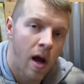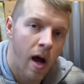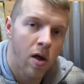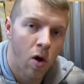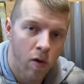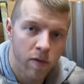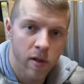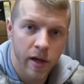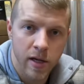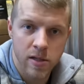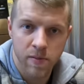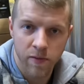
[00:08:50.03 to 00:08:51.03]
I'll
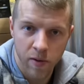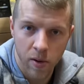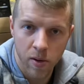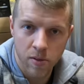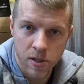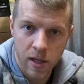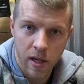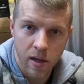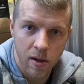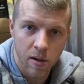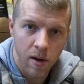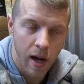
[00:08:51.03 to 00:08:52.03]
overlay some photos
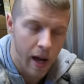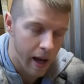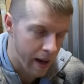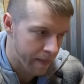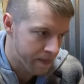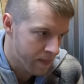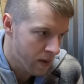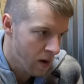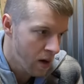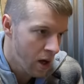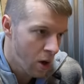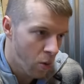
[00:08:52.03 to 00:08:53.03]
here. Um,
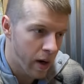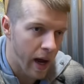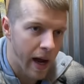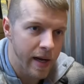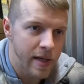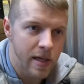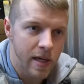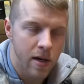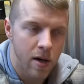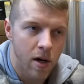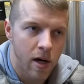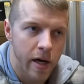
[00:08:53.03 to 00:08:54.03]
what I did
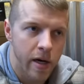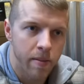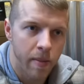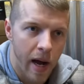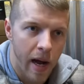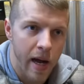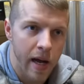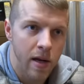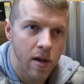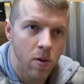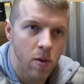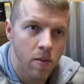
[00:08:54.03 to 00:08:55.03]
on
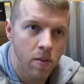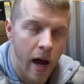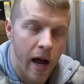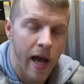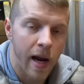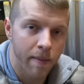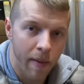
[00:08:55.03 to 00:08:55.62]
my I had a